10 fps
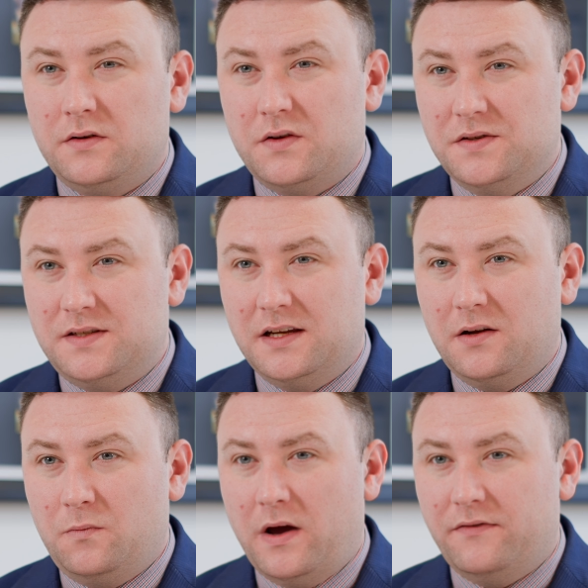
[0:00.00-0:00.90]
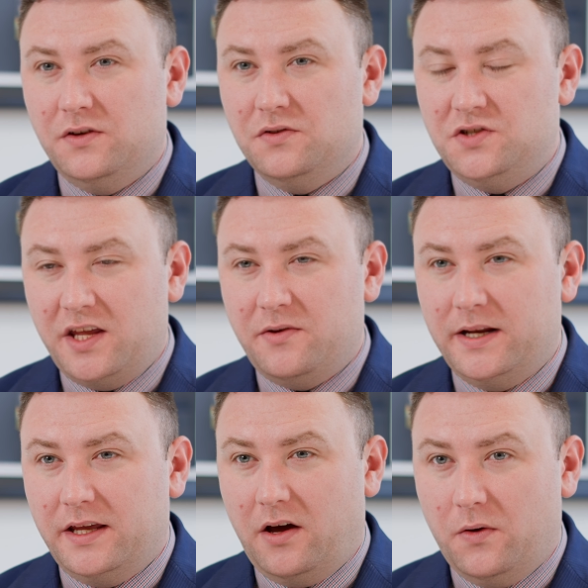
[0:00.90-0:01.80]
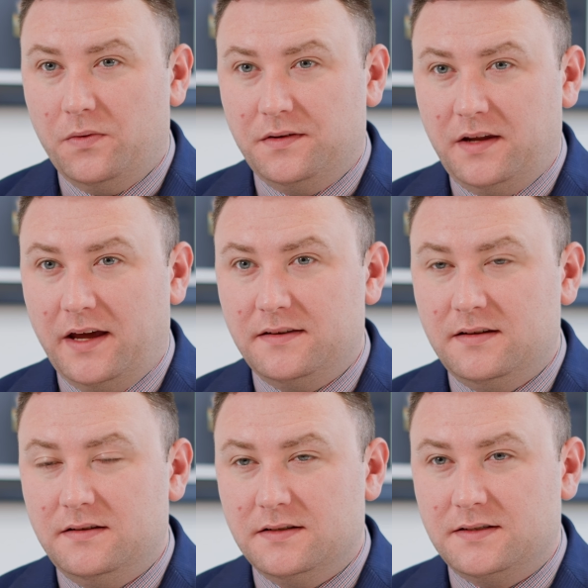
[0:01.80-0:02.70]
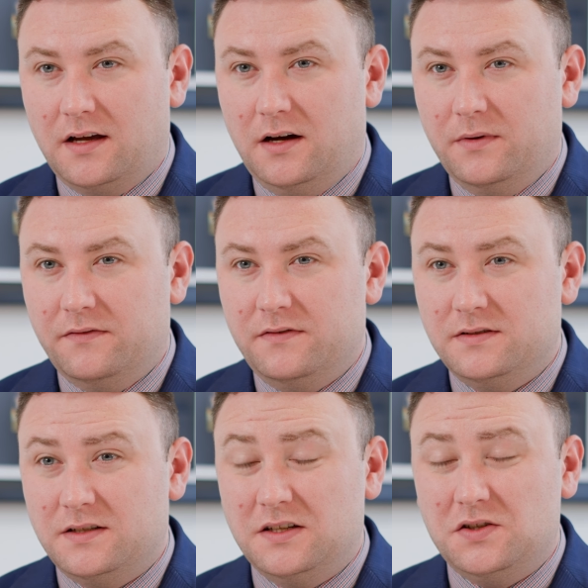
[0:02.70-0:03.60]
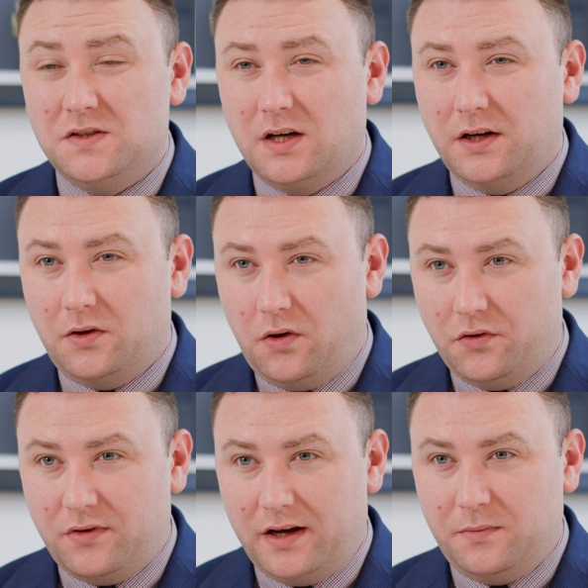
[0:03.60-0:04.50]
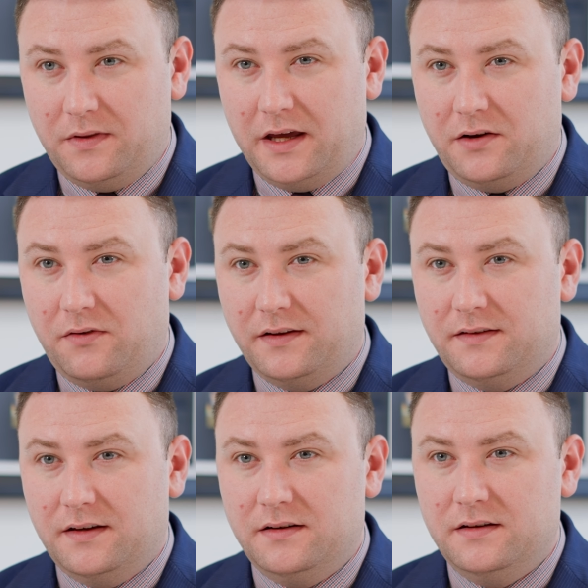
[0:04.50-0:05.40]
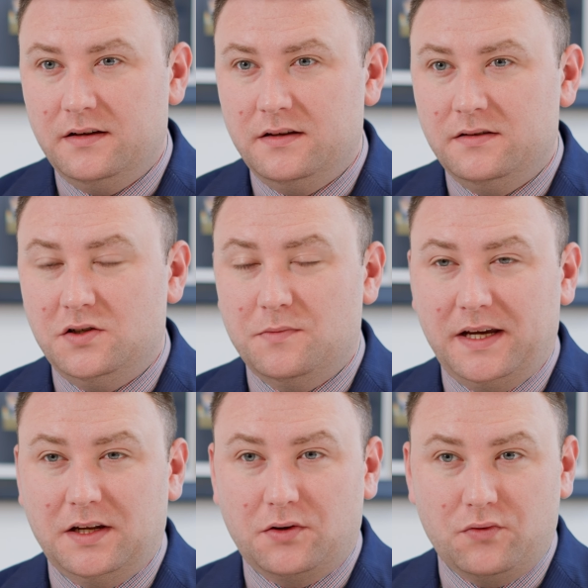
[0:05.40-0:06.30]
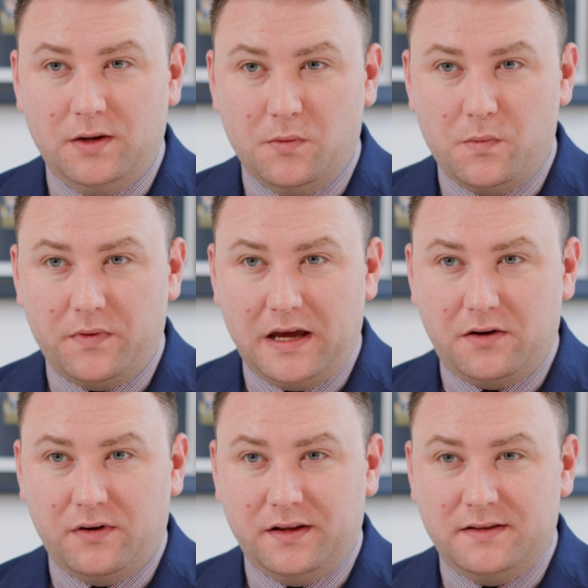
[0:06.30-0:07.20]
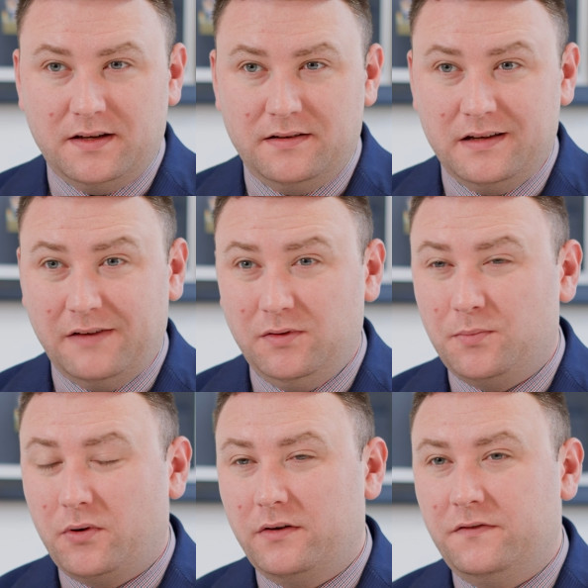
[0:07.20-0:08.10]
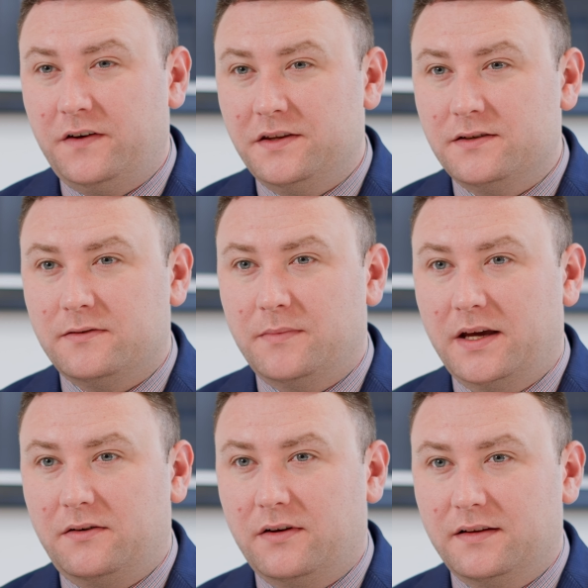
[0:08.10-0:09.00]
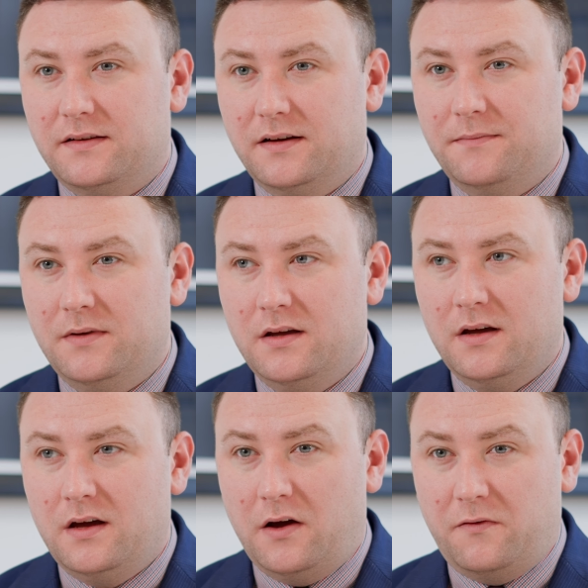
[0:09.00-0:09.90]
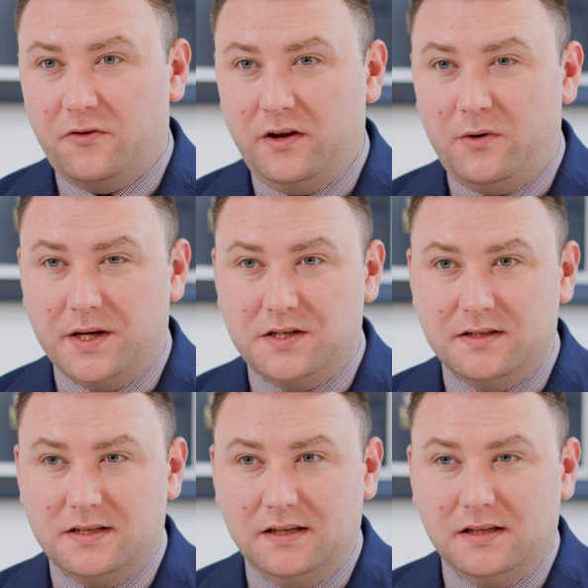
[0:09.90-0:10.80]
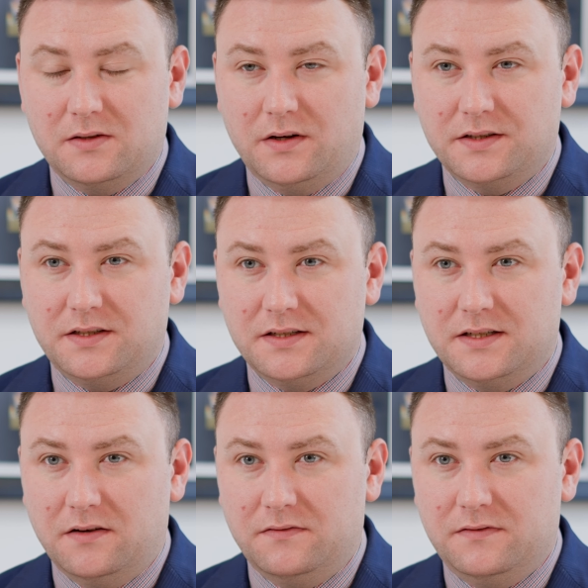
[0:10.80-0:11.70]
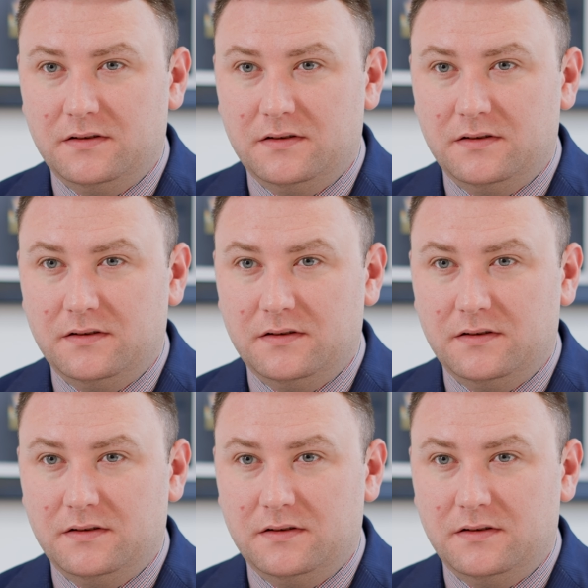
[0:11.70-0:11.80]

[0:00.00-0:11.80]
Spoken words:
Consider whether you genuinely owe the debt to start with. So did you sign a contract with that creditor? Did you make an agreement with that creditor? Have you borrowed funds from that creditor? Are 3 questions that you need to ask yourself.